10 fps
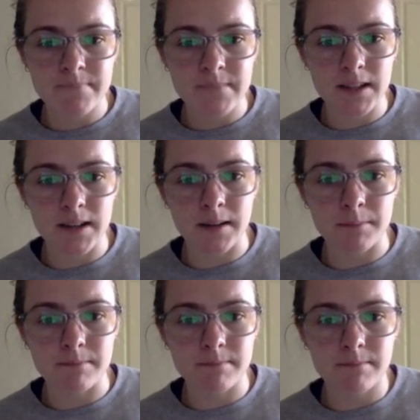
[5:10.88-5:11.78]

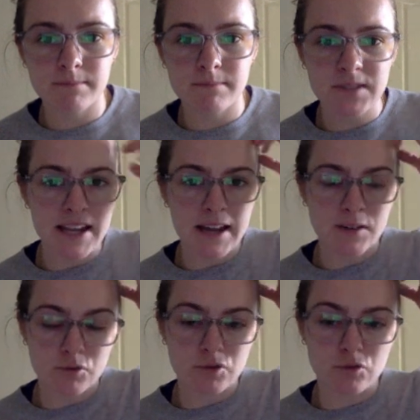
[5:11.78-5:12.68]
to
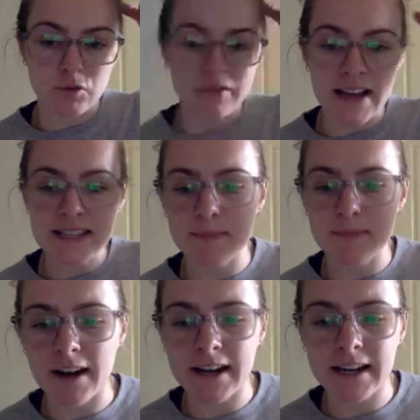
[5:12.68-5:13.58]
revise my
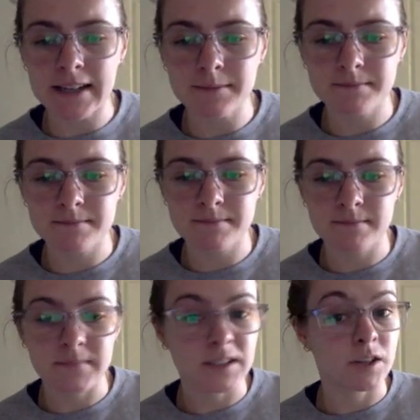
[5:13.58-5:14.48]
writing?
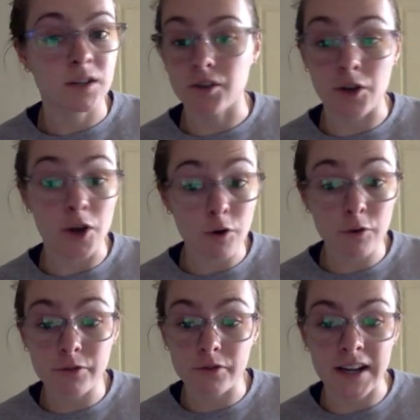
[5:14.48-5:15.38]

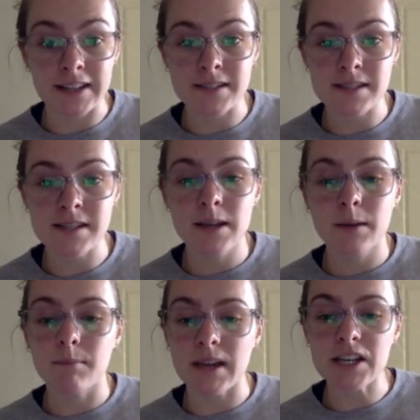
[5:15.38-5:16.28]
No, friends.
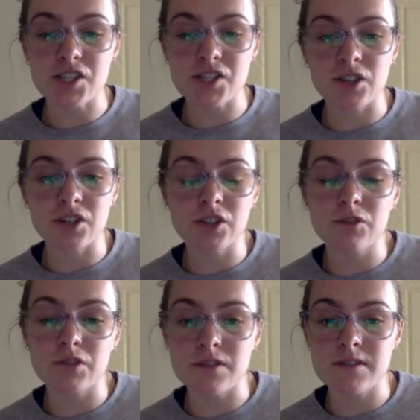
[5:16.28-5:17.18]
Make sure you
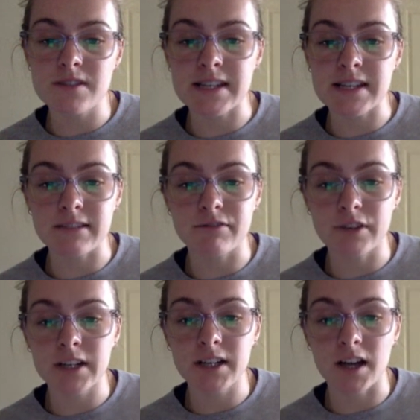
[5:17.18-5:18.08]
use a
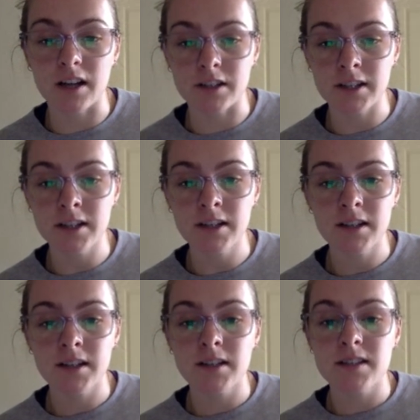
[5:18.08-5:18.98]
different color
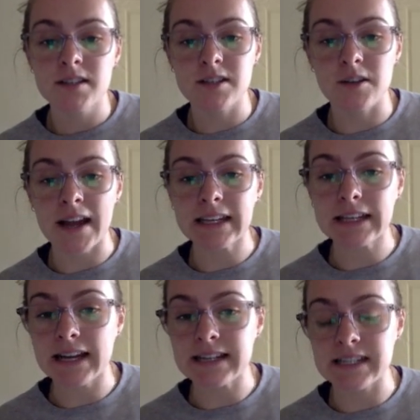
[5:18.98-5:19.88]
so I can
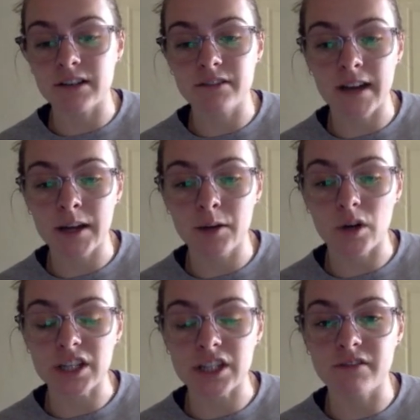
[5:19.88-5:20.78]
identify
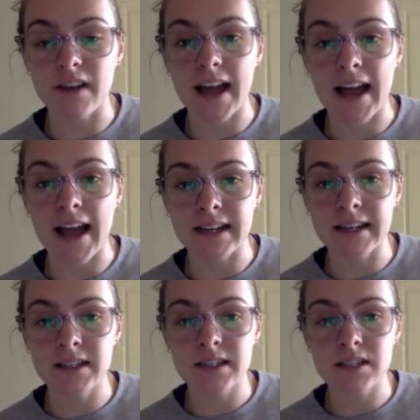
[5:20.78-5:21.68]
what you've
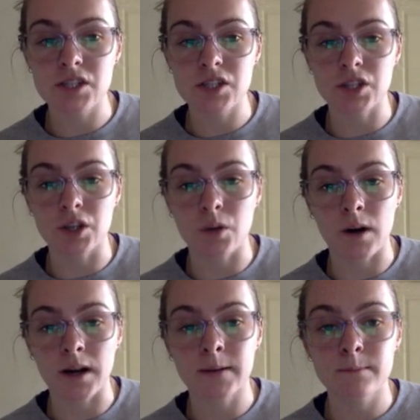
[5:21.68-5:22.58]
added to
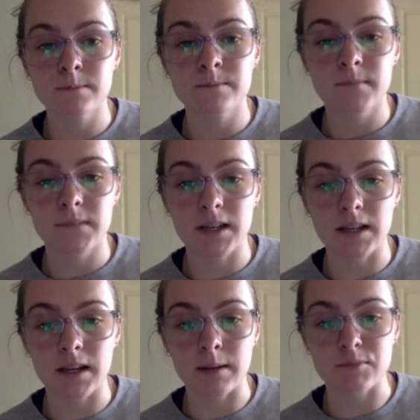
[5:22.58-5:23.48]
your
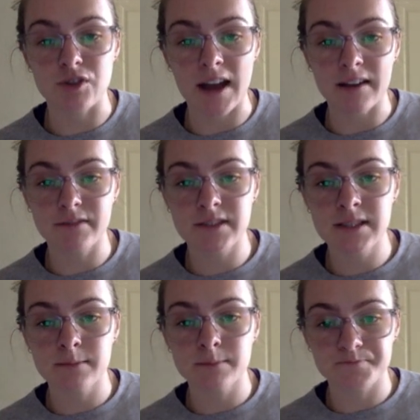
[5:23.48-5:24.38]
draft
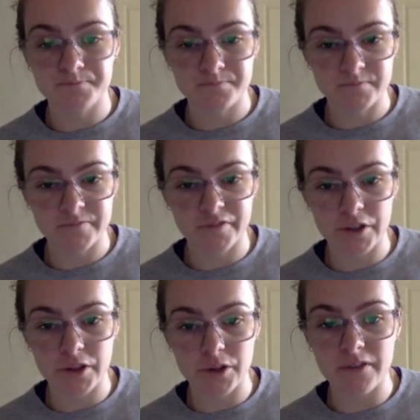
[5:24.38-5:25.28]
for
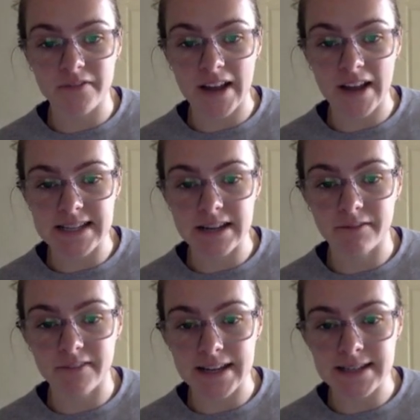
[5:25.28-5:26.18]
the revising
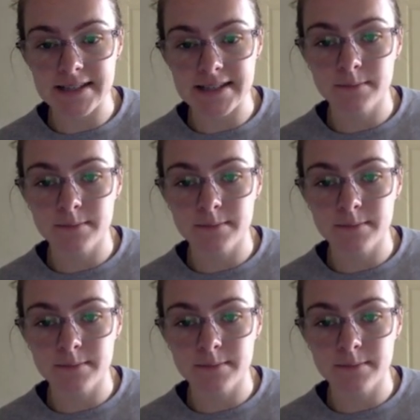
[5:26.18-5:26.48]
phase.